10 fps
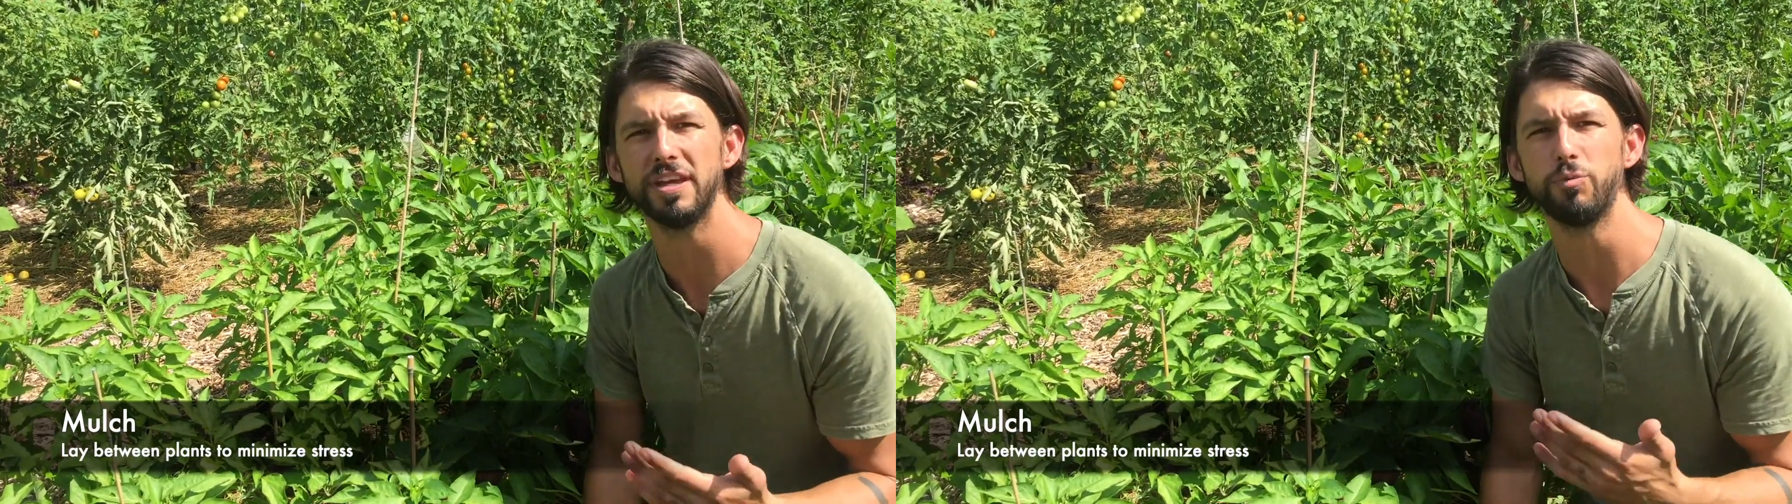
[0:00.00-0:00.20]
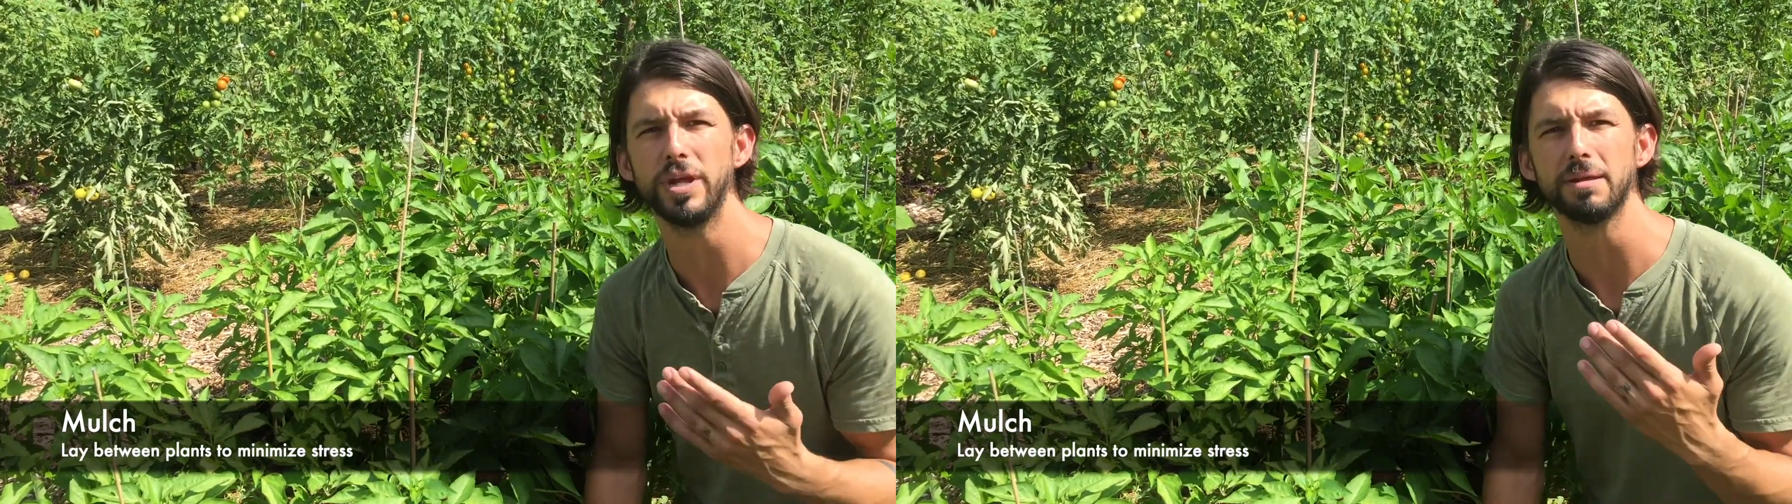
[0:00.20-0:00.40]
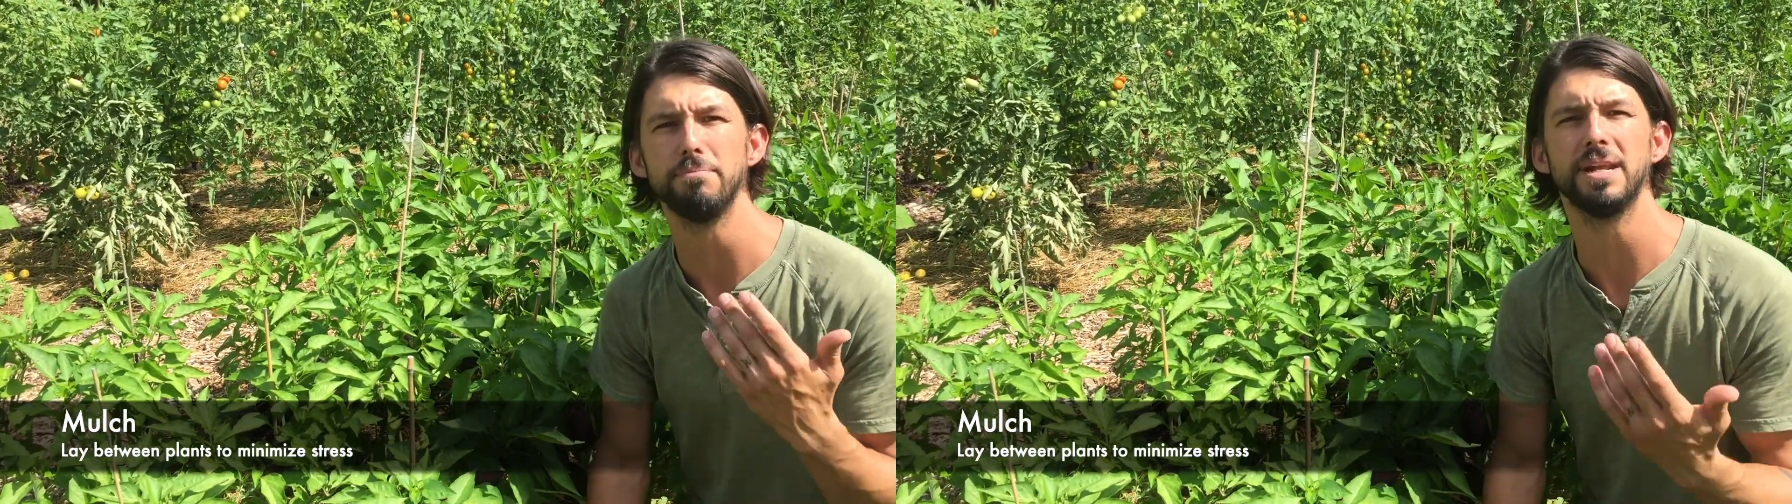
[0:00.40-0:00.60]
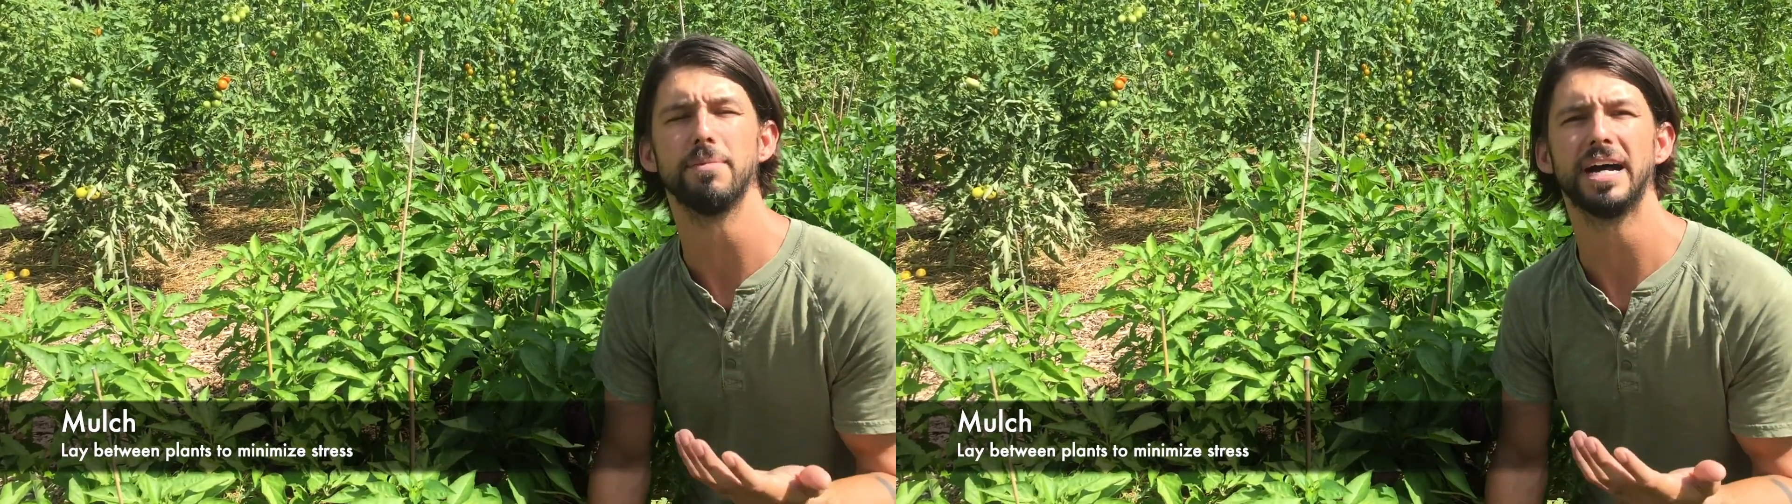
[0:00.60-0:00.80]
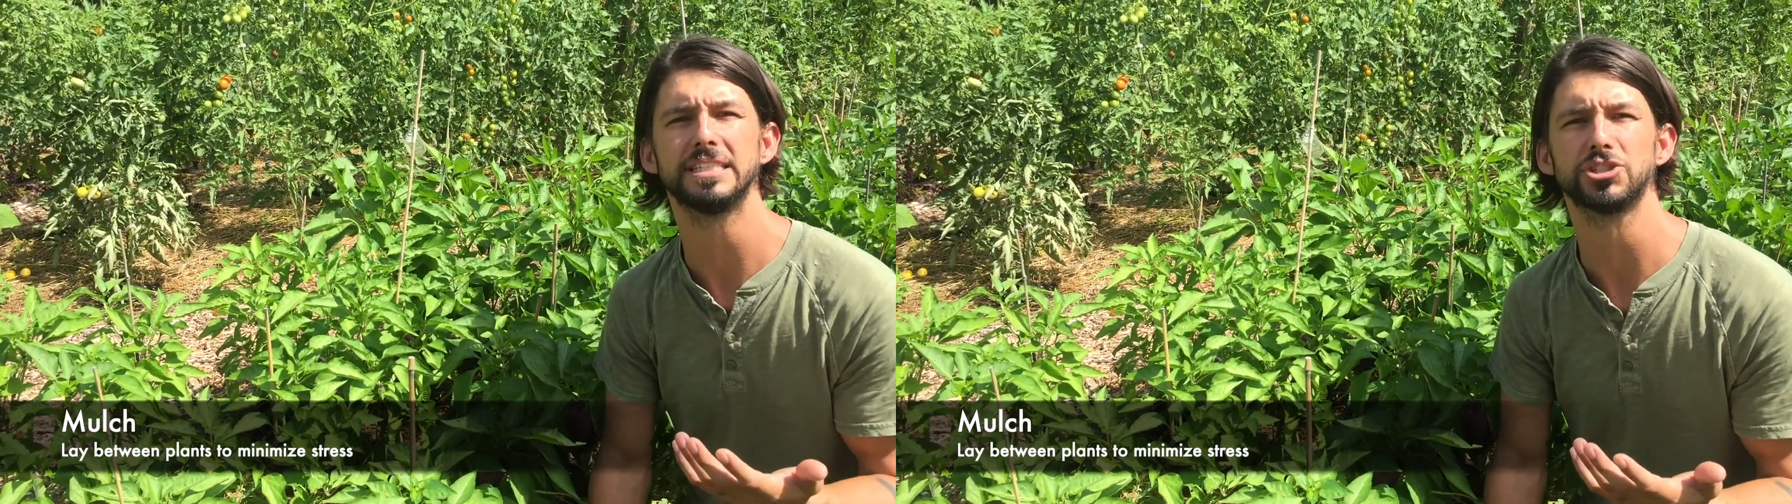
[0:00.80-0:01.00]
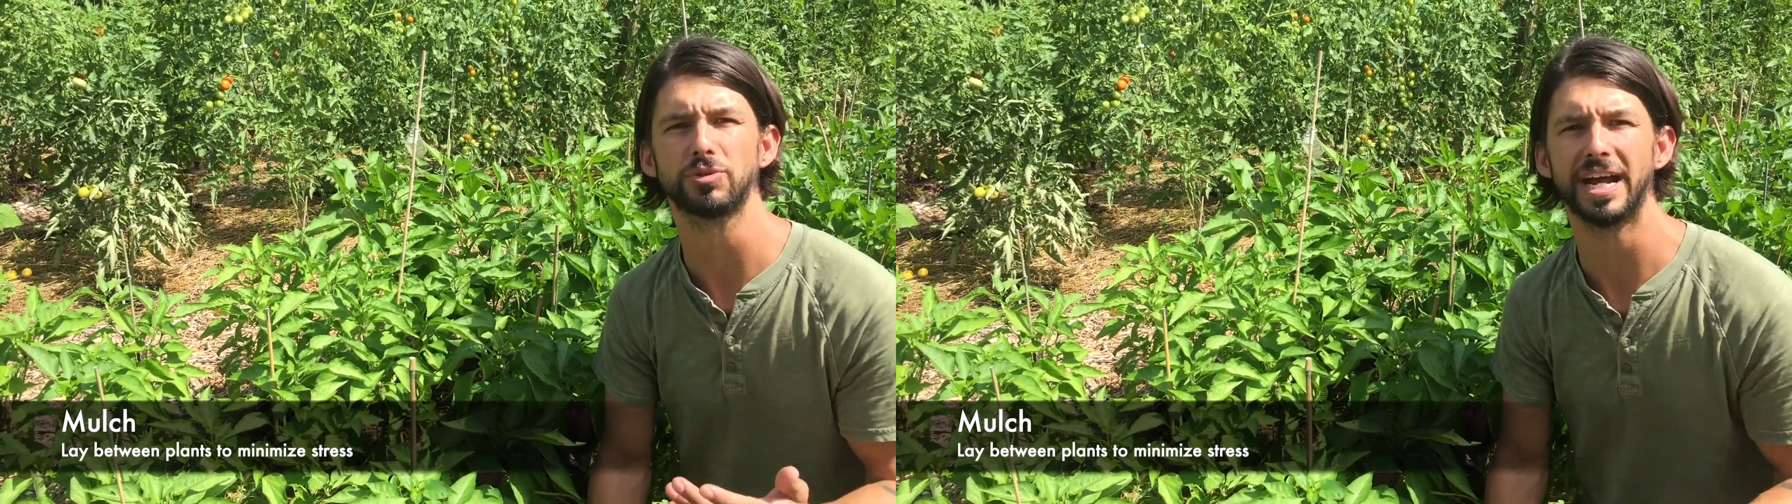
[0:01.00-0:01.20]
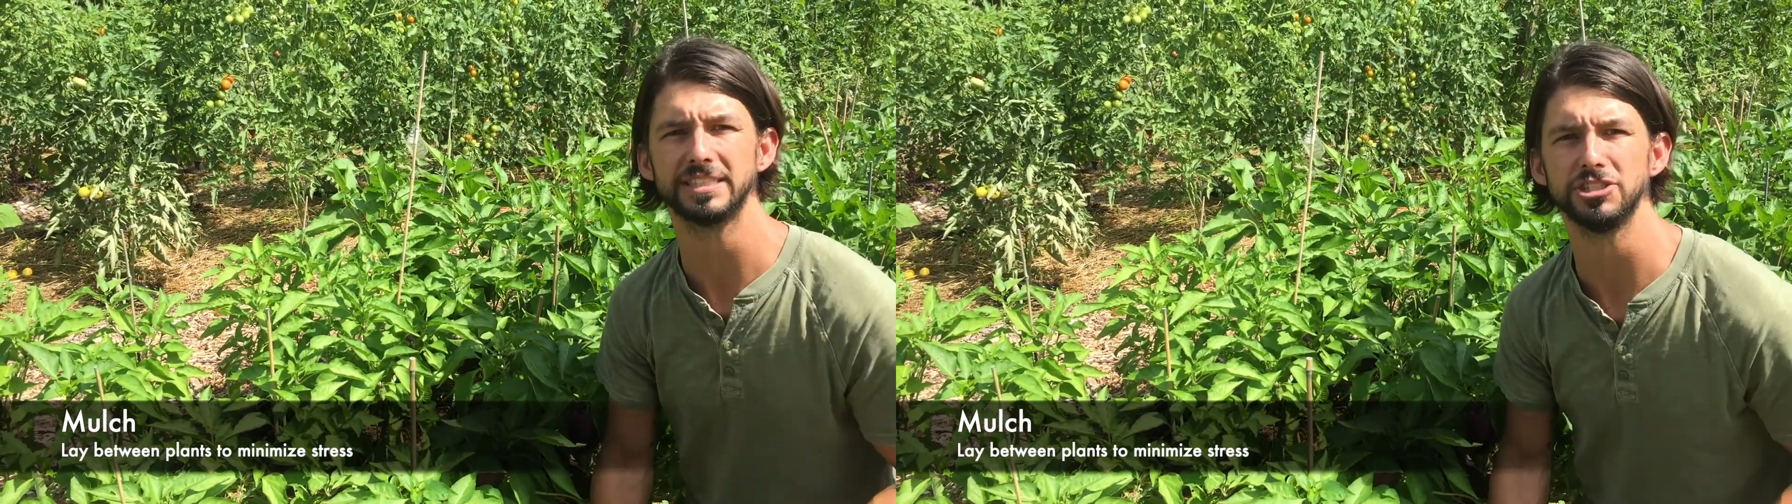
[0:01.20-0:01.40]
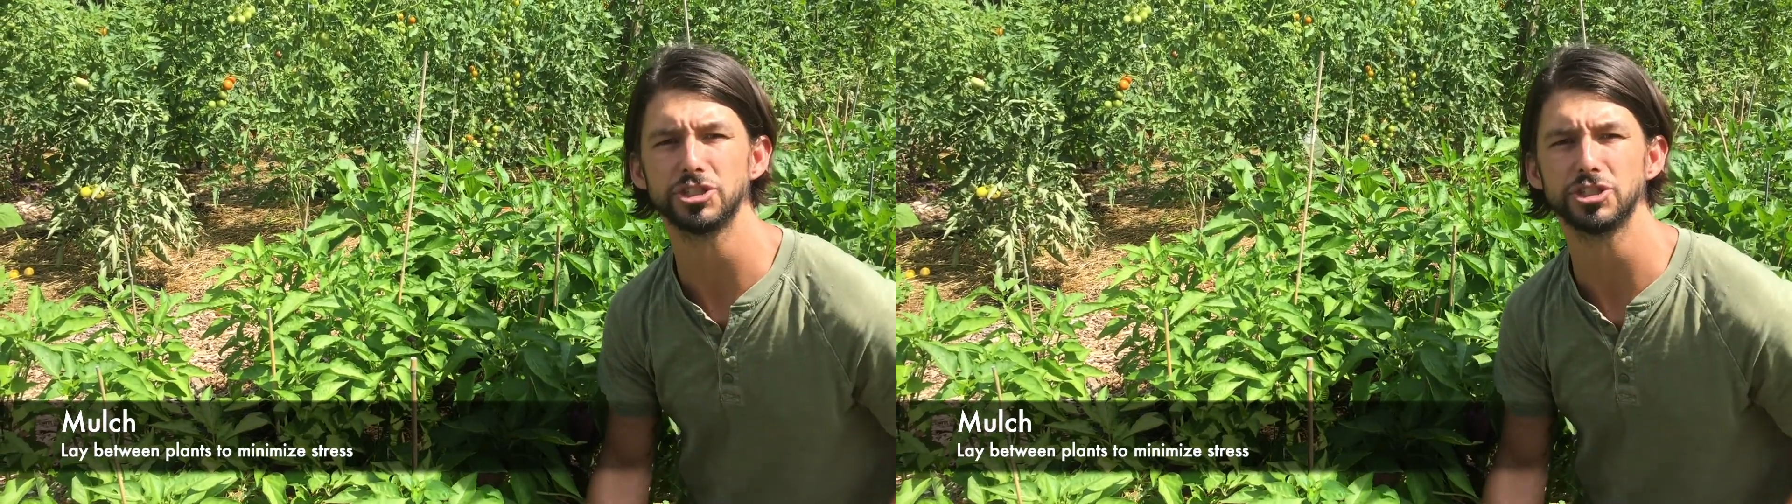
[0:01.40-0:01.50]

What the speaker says: if we can minimize stress.